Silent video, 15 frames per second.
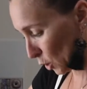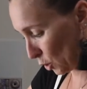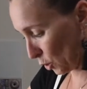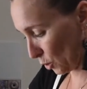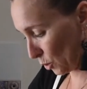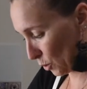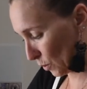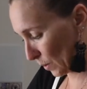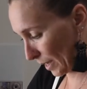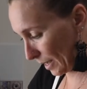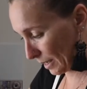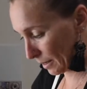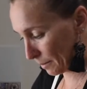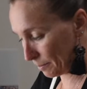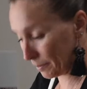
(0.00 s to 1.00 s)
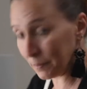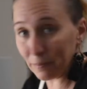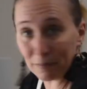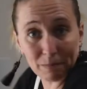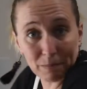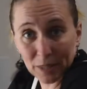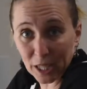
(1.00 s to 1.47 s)
you're
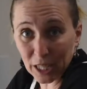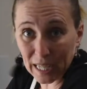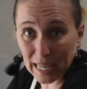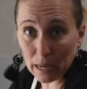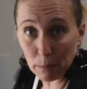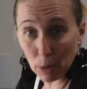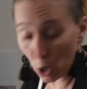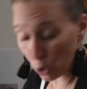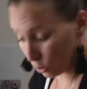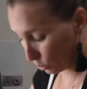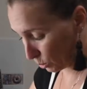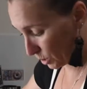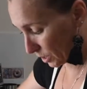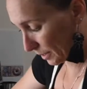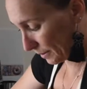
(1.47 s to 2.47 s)
going to get mold.